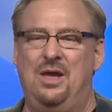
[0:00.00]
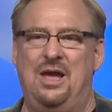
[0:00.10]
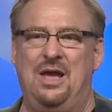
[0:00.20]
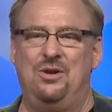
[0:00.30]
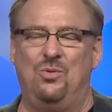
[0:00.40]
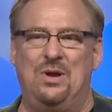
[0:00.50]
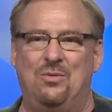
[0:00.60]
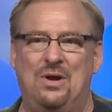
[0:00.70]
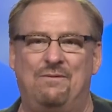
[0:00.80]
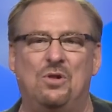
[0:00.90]
and
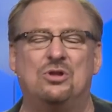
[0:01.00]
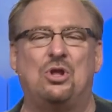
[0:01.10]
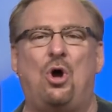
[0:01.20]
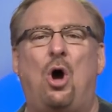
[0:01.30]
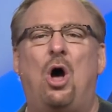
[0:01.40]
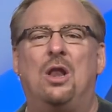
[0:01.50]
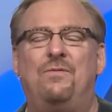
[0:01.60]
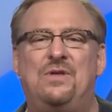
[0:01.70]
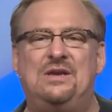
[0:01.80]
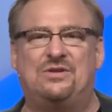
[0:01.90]
we've looked at all
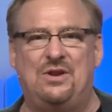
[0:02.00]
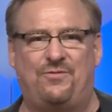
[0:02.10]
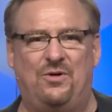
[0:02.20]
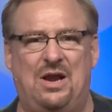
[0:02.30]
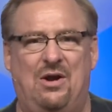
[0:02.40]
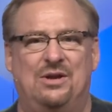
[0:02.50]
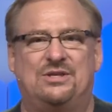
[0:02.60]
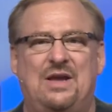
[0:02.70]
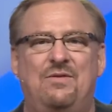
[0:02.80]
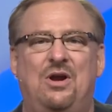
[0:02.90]
of these different areas,
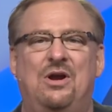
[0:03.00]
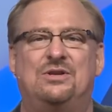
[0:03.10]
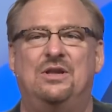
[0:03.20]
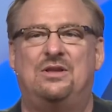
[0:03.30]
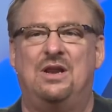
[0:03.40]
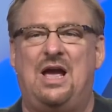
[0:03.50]
7 areas, and